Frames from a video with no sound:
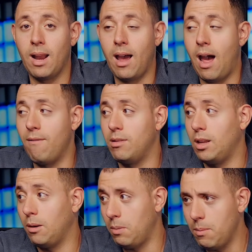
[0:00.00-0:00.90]
I've
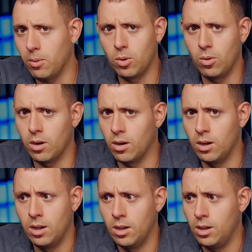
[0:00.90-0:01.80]
seen people who are,
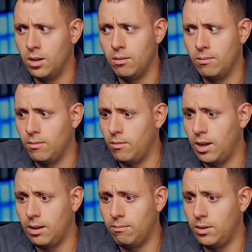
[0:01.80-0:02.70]

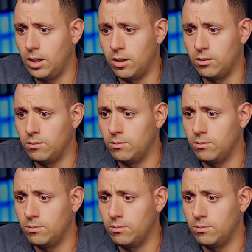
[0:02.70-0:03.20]
you know,